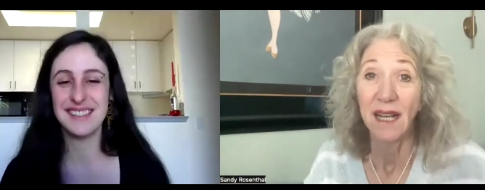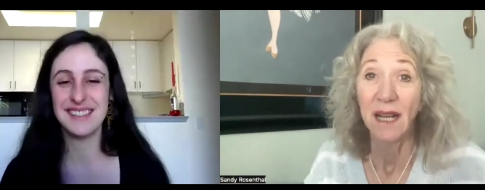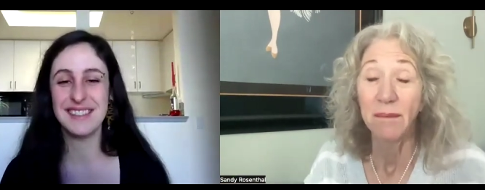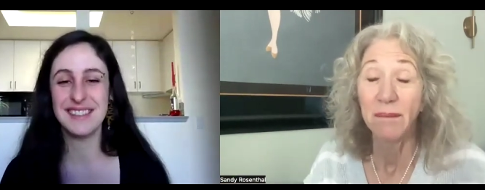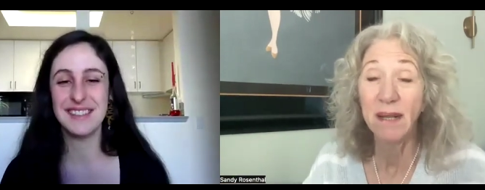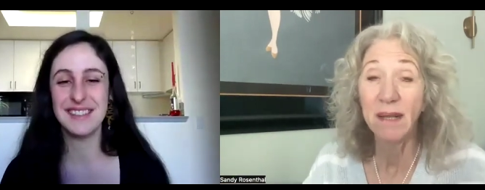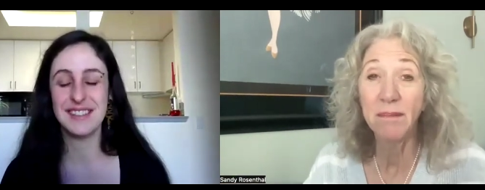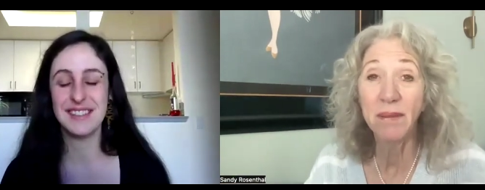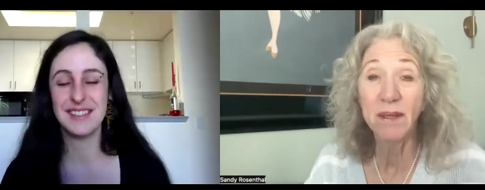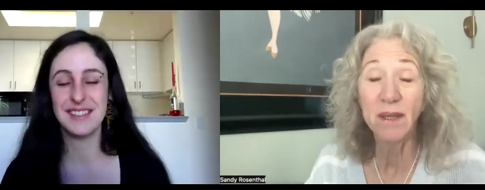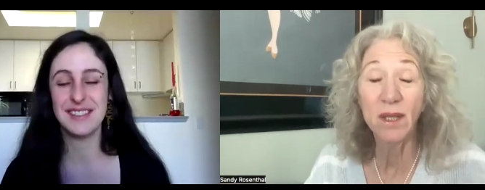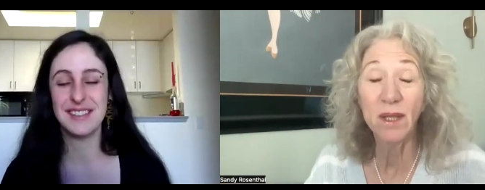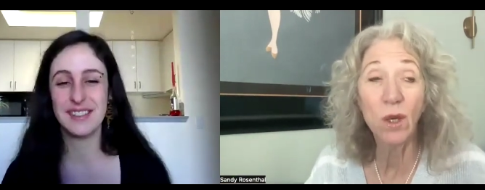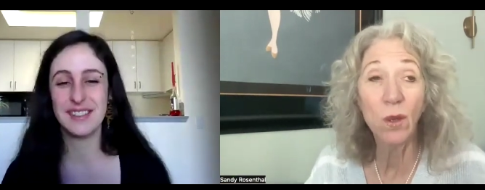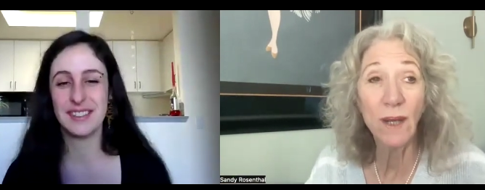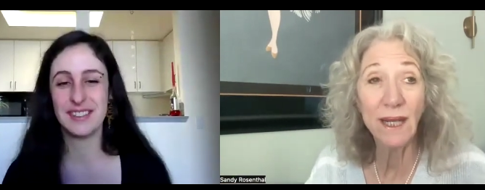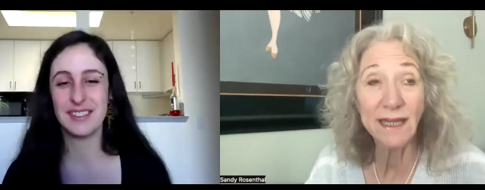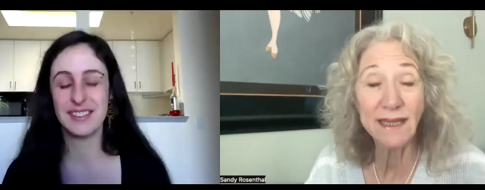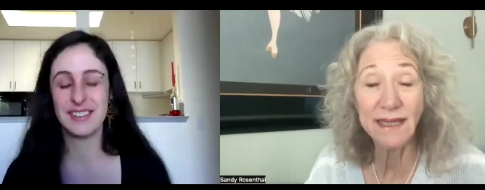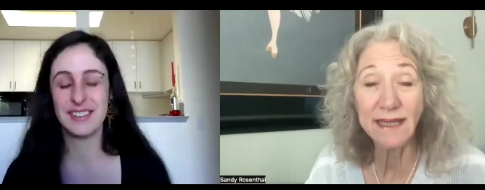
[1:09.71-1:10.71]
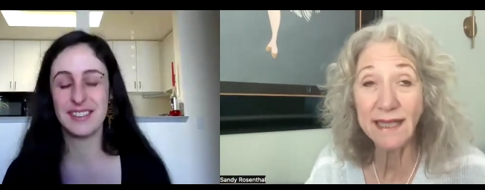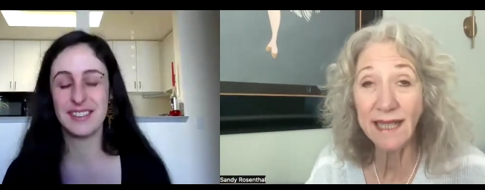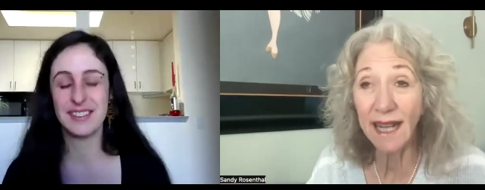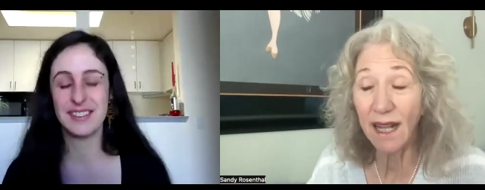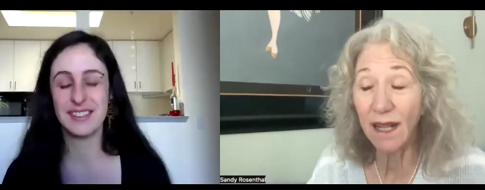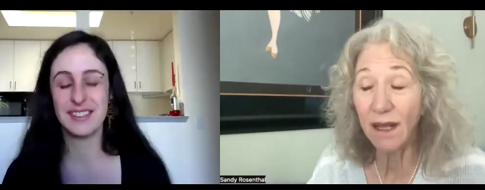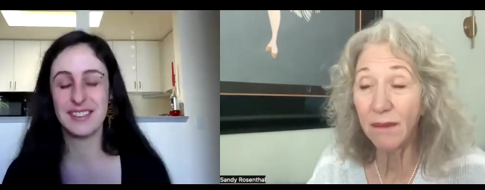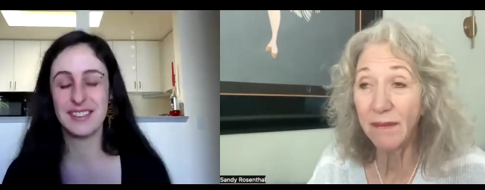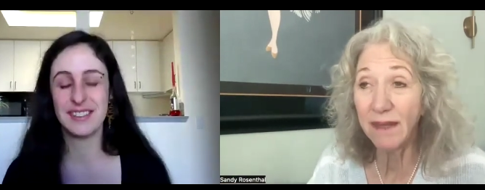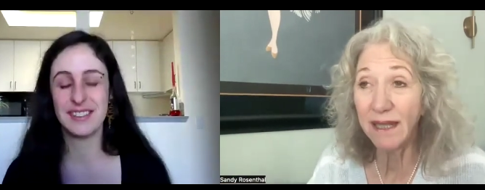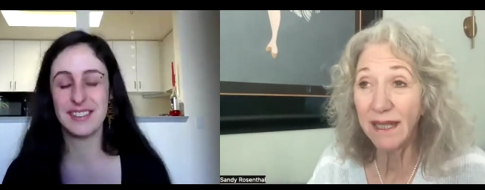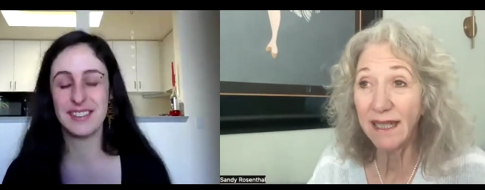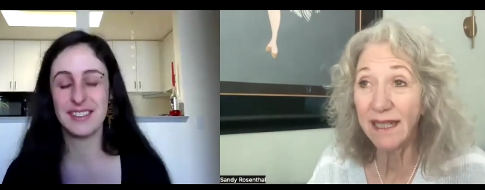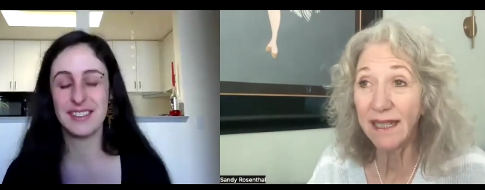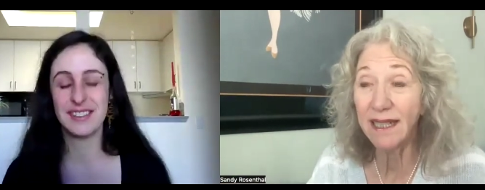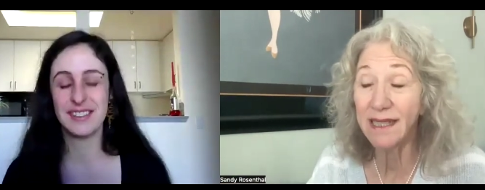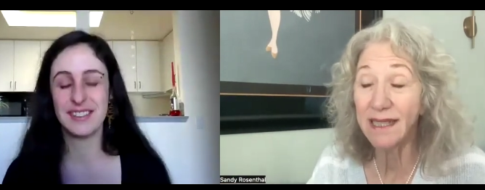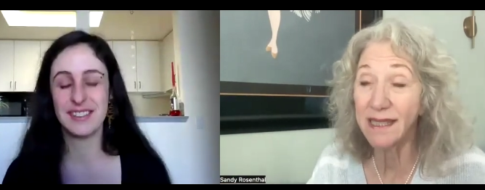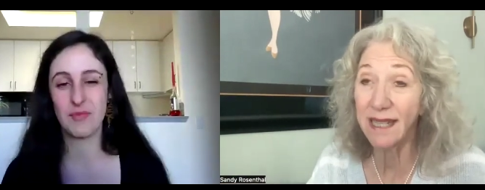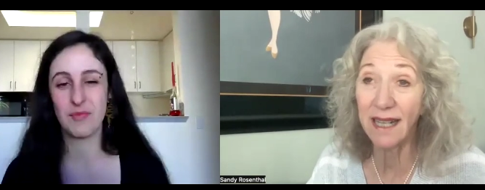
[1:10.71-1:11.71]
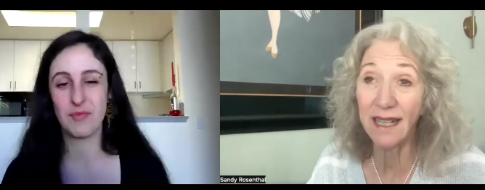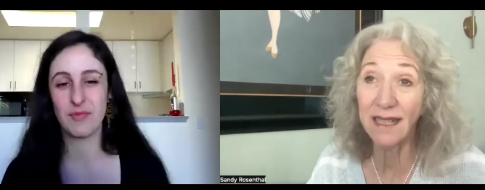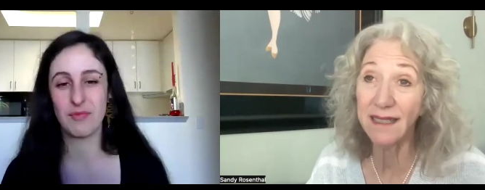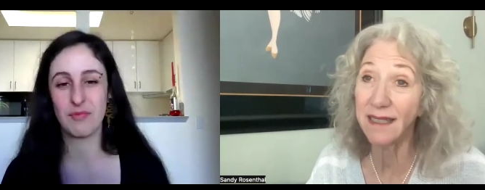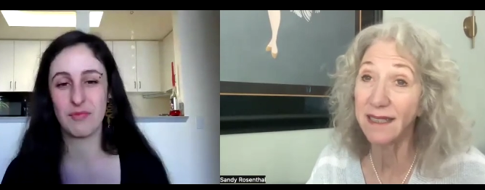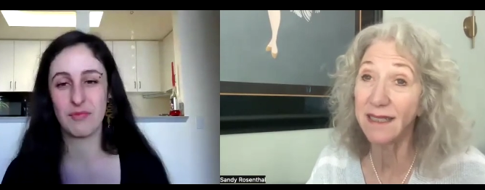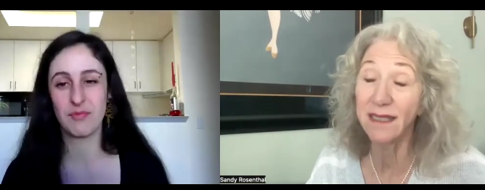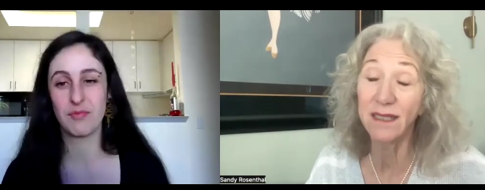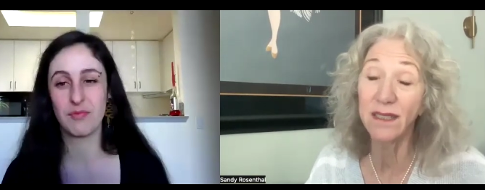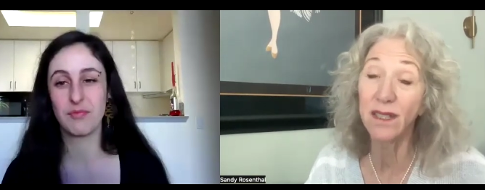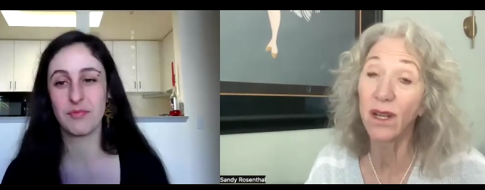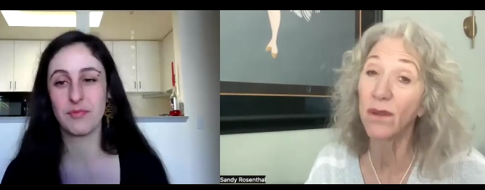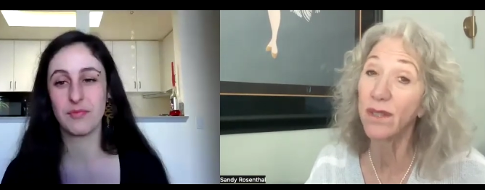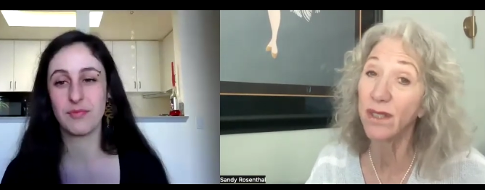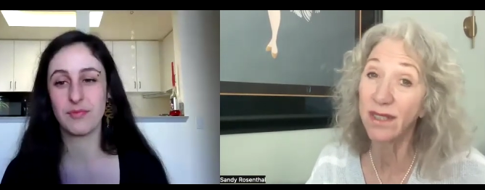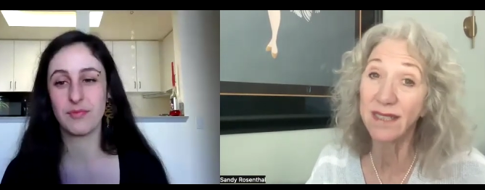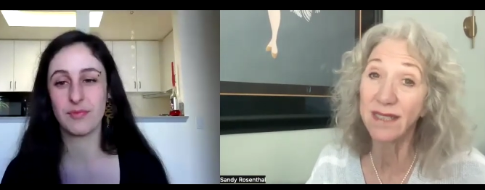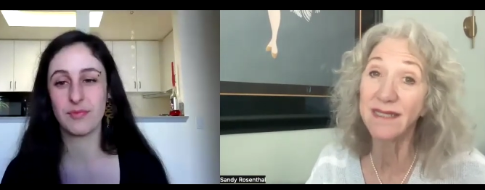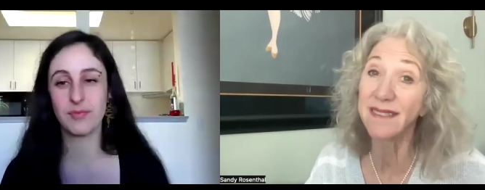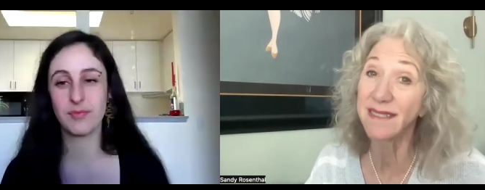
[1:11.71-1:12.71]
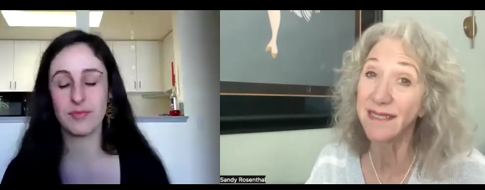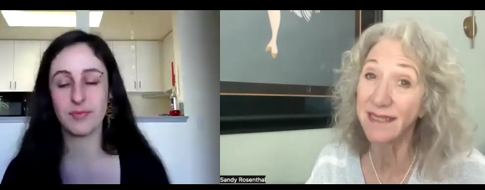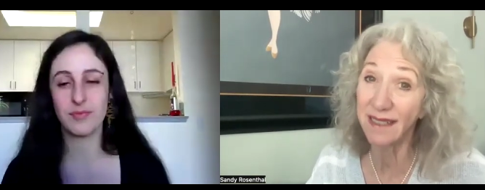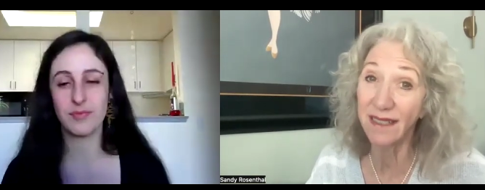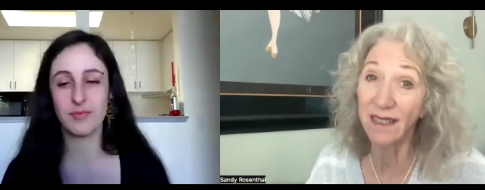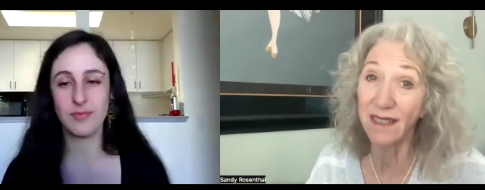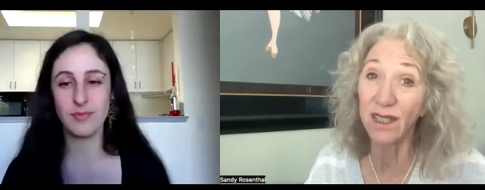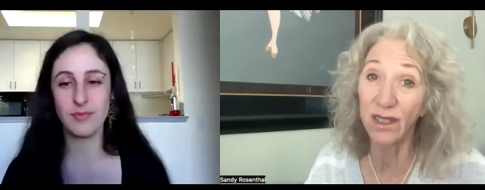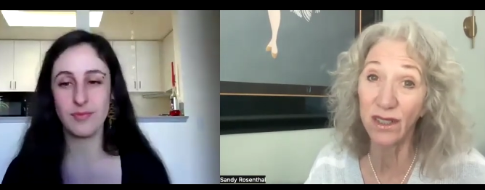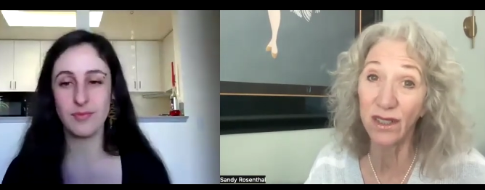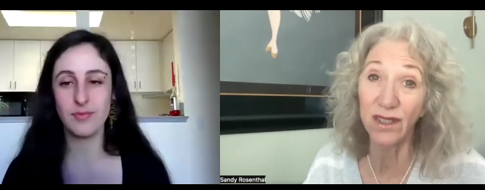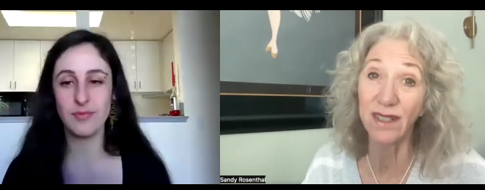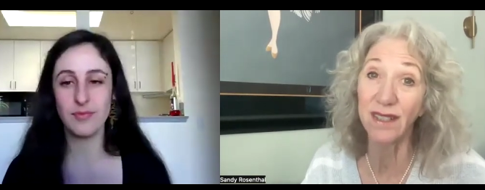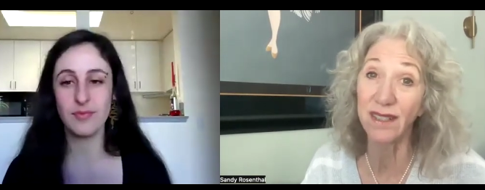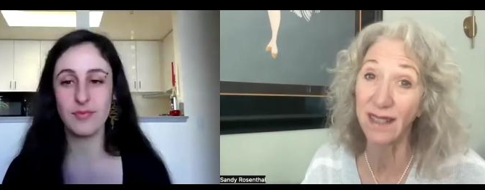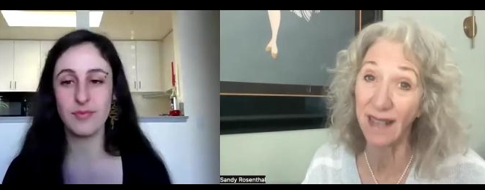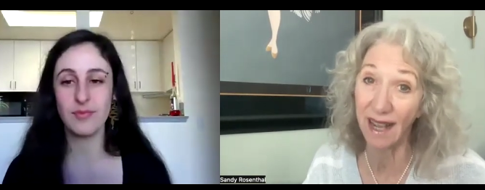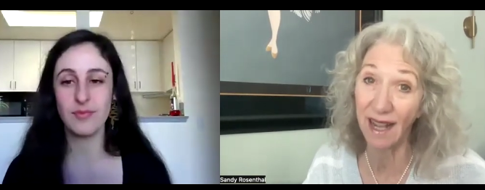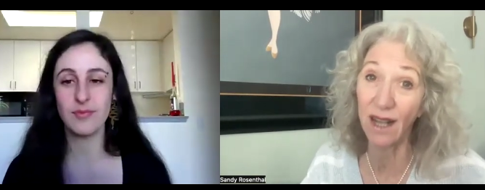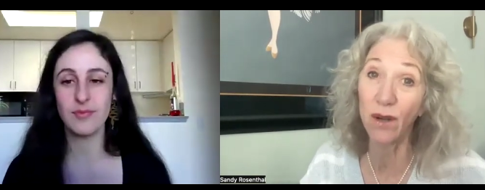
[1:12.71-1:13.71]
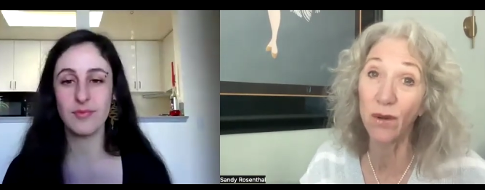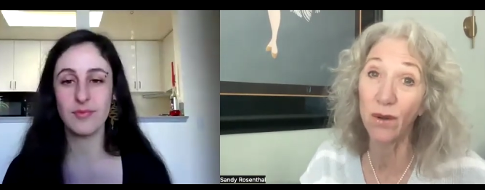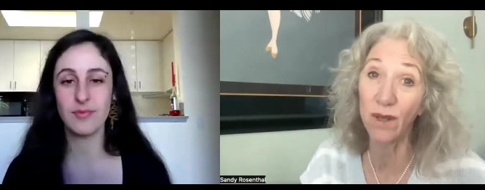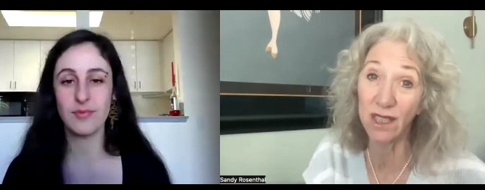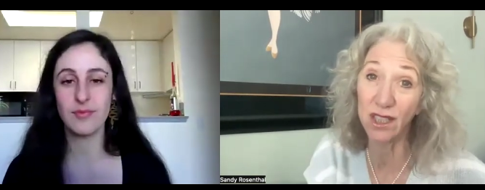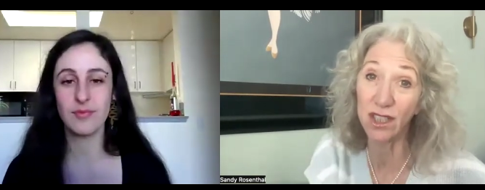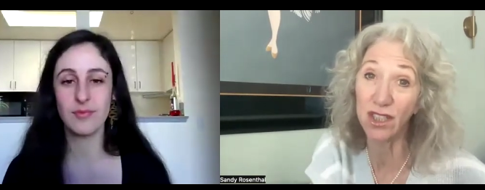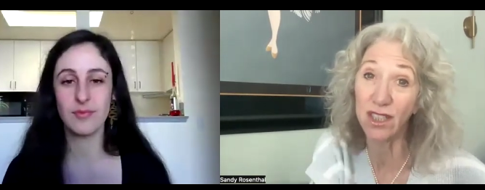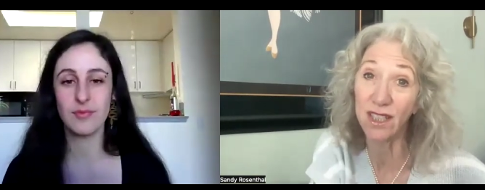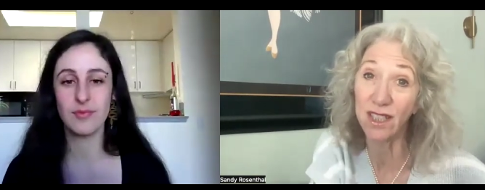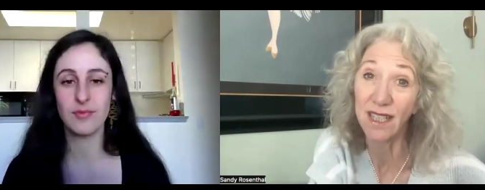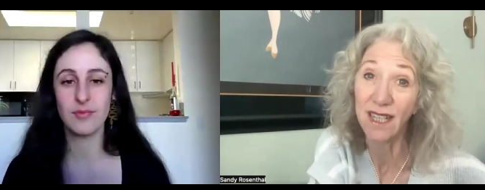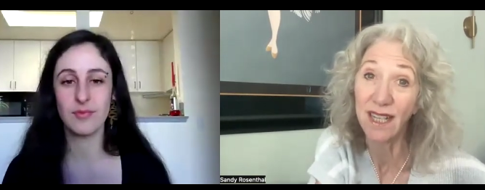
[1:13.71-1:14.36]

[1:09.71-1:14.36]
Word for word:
Speaker 1: people are quick to tell me, Sandy, you know, you can still learn a language.